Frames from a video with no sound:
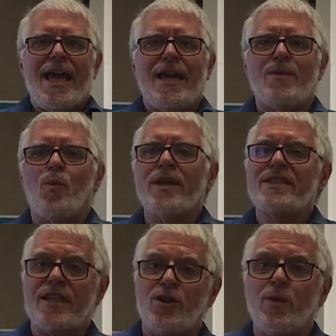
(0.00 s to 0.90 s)
In
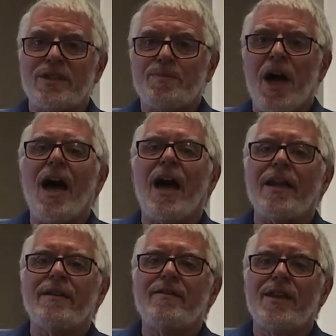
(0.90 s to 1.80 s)
ones that do
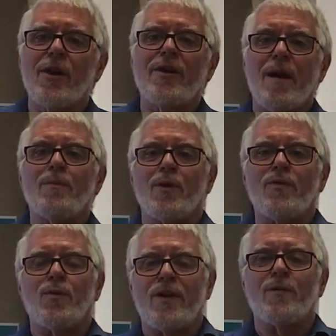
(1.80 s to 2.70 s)
respond, there are a number
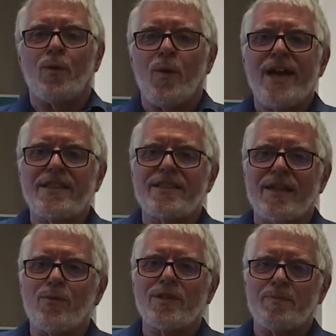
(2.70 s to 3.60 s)
of different ways
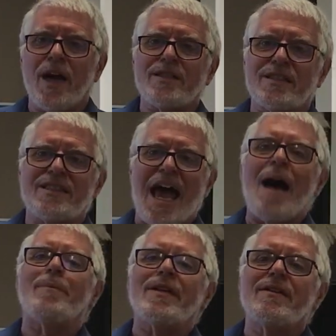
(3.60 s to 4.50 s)
that responses
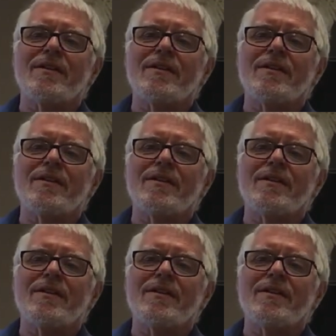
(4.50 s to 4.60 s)
happen.